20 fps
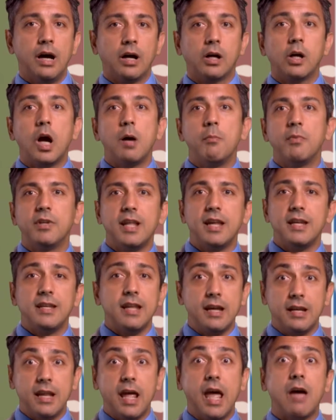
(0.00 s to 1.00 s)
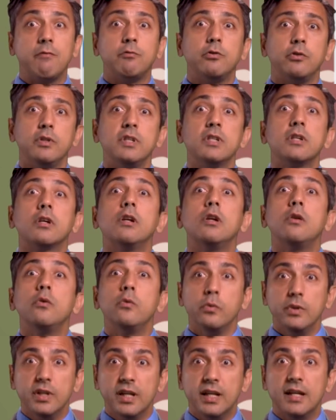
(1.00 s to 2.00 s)
accommodate, they, they have to
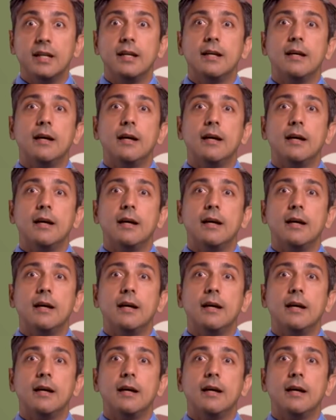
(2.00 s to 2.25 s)
include